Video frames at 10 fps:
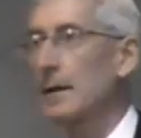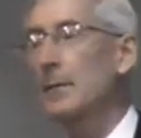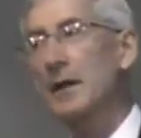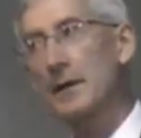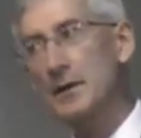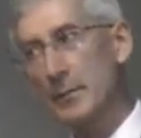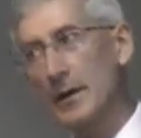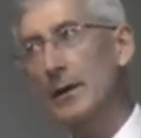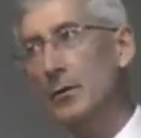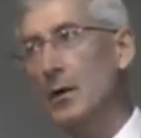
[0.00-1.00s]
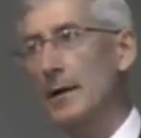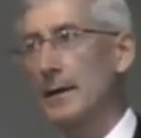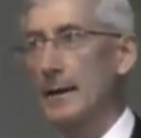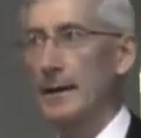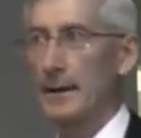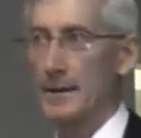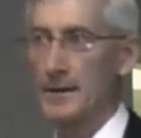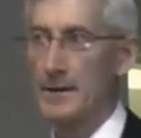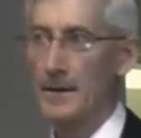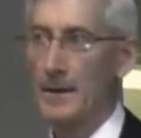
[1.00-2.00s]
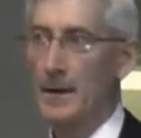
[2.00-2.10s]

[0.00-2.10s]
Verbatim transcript: Let me explain why that is.